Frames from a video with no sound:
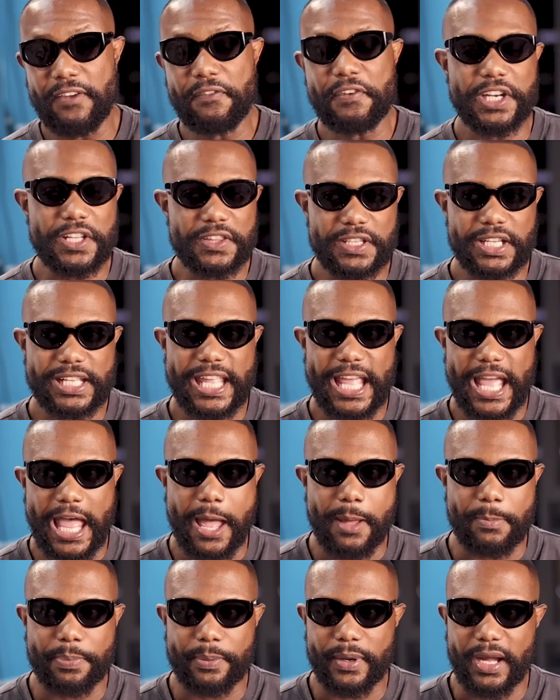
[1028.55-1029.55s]
even in the
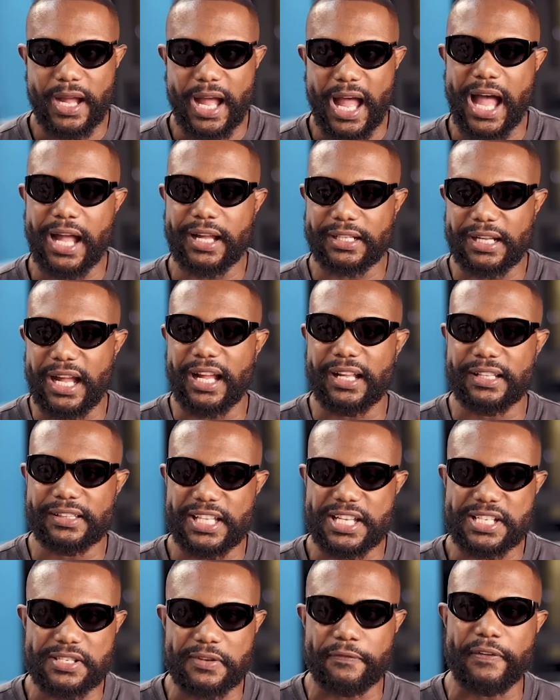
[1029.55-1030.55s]
cap, I,
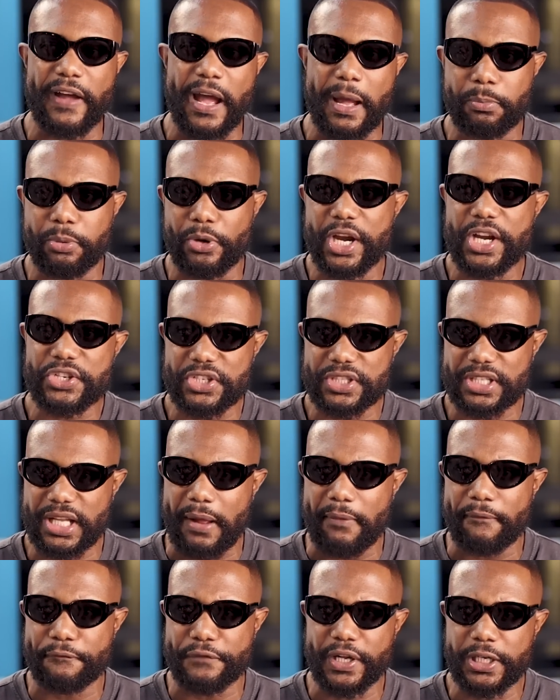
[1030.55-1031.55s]
there's a vibration that
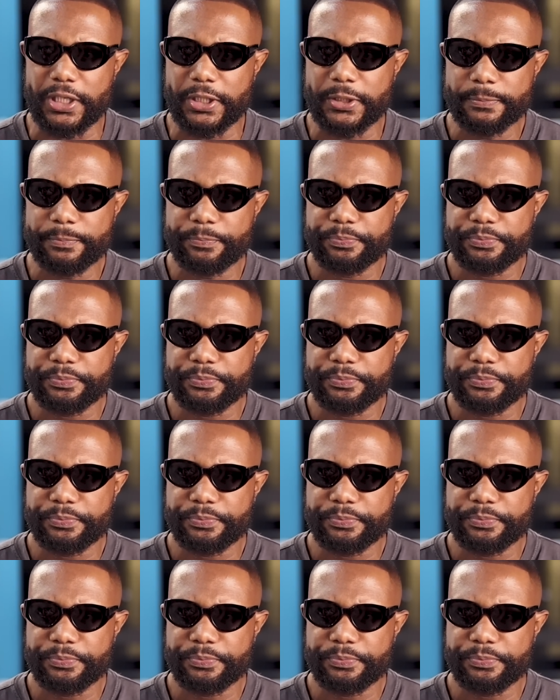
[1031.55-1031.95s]
I'm feeling.